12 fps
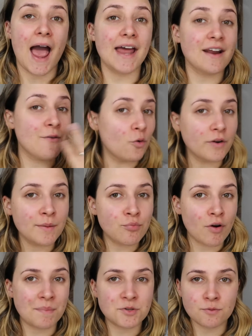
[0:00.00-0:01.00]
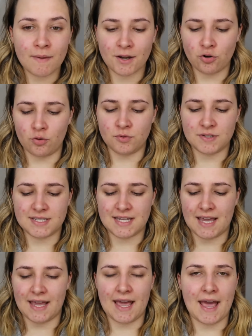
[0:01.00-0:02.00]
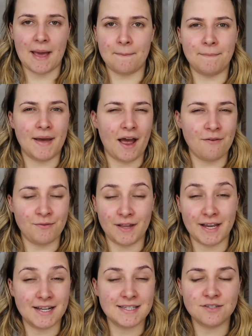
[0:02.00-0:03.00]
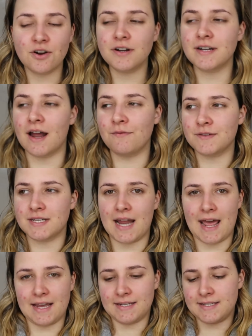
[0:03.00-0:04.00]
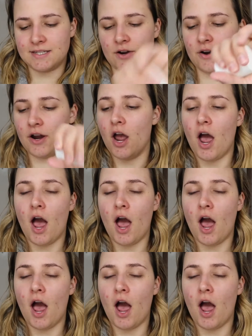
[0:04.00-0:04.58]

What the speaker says: and I've already prepped with my normal skincare, but I feel like it's not enough today. So